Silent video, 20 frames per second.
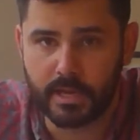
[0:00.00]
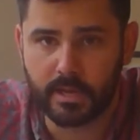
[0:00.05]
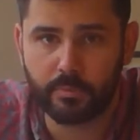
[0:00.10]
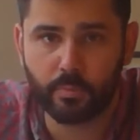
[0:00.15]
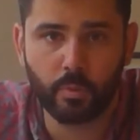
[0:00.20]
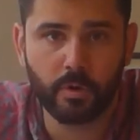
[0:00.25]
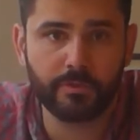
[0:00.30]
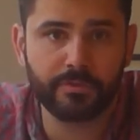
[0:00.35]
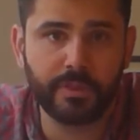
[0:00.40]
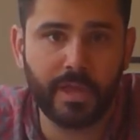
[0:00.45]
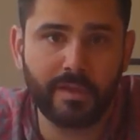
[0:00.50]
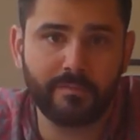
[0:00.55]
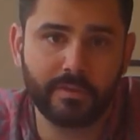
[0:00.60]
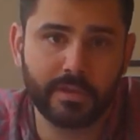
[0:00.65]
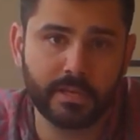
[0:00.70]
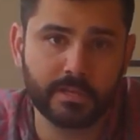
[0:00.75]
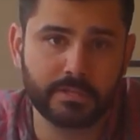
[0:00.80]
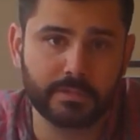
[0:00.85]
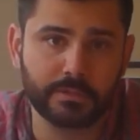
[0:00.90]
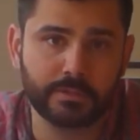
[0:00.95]
and worth diving
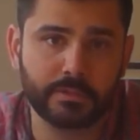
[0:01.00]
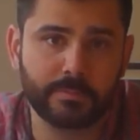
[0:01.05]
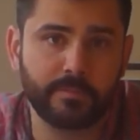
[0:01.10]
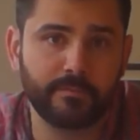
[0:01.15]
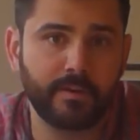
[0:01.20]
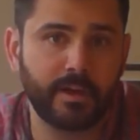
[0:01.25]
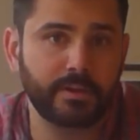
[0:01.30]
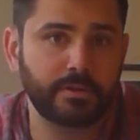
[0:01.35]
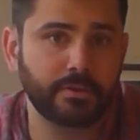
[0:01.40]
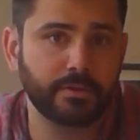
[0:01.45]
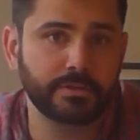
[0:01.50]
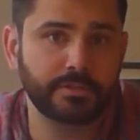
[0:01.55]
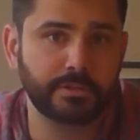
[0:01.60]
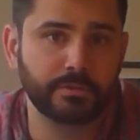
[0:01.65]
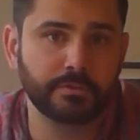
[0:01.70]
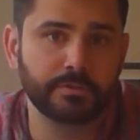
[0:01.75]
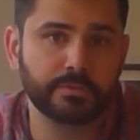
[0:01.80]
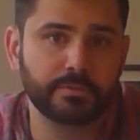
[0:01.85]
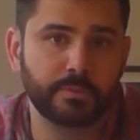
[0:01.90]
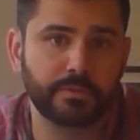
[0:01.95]
into to provide your
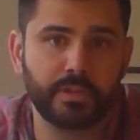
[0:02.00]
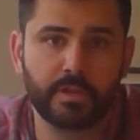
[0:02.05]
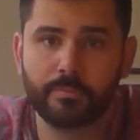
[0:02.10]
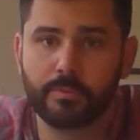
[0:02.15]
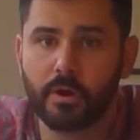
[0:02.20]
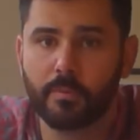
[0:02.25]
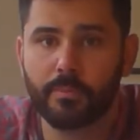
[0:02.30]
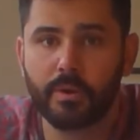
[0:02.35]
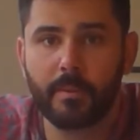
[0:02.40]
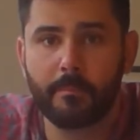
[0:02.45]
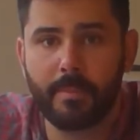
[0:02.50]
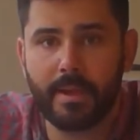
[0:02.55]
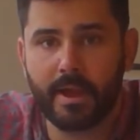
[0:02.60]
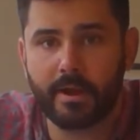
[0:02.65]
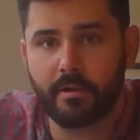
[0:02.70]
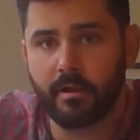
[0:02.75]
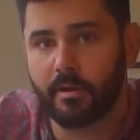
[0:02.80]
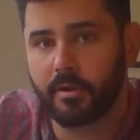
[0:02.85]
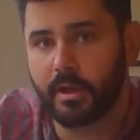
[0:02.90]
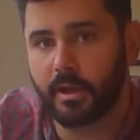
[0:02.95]
students with the appropriate
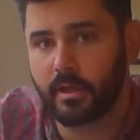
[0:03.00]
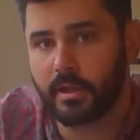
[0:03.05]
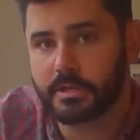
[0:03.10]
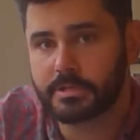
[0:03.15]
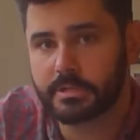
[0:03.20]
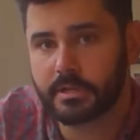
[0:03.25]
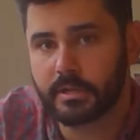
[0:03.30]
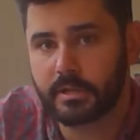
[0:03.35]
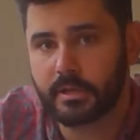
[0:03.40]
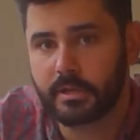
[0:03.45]
background knowledge.